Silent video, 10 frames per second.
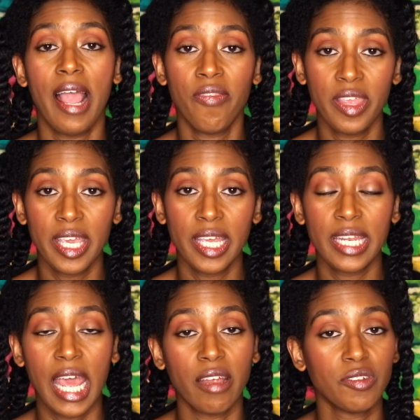And
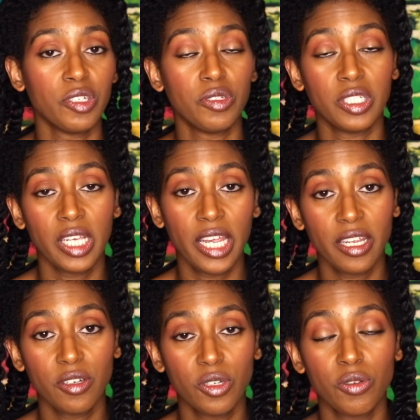then after you
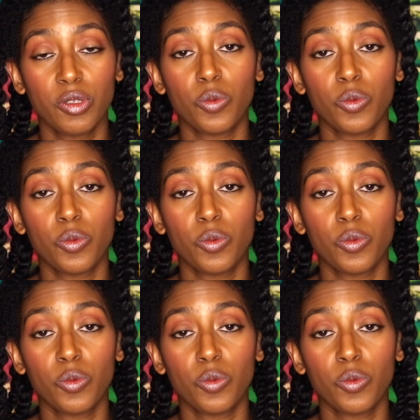detangle,